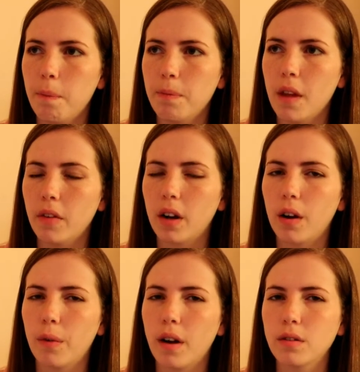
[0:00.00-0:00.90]
never got
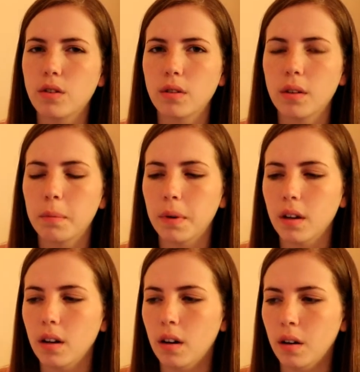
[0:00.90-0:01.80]
around to it,
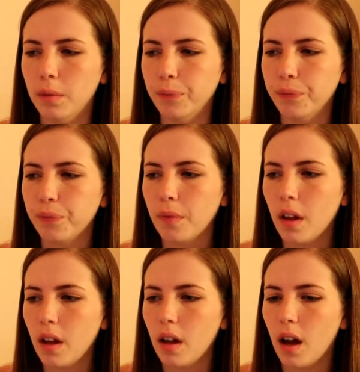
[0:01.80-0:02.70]
but I
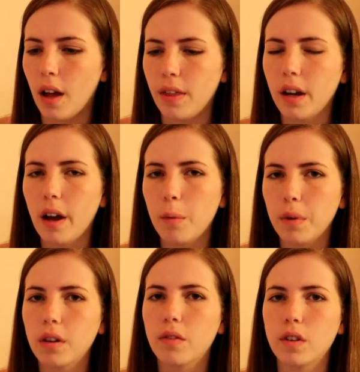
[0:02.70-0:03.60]
think I
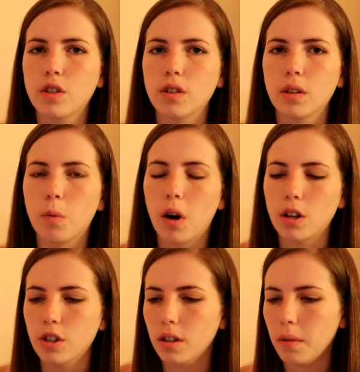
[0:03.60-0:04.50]
will eventually
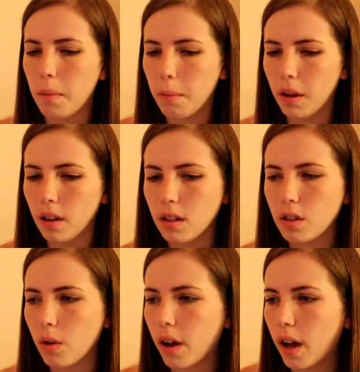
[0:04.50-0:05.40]
watch it. But let's
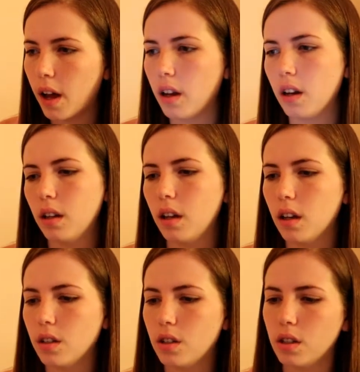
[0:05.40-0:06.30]
go ahead and
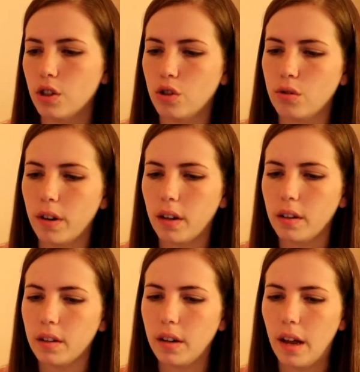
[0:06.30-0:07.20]
get into this
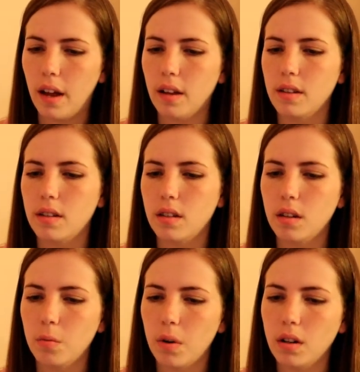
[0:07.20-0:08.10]
trailer and
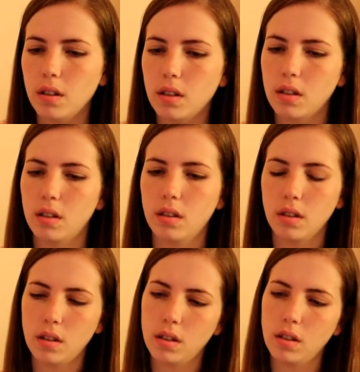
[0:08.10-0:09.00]
see what
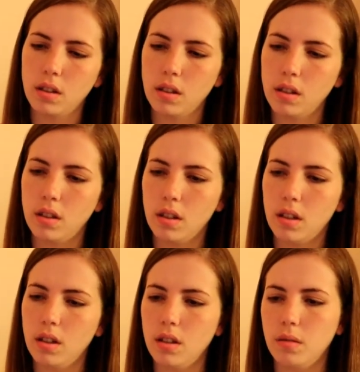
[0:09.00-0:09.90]

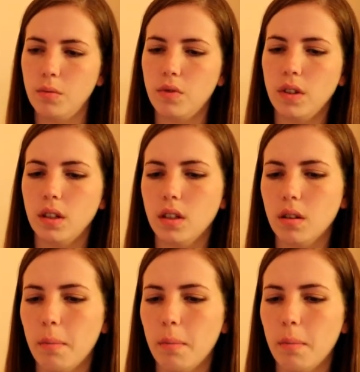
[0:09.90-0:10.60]
this movie is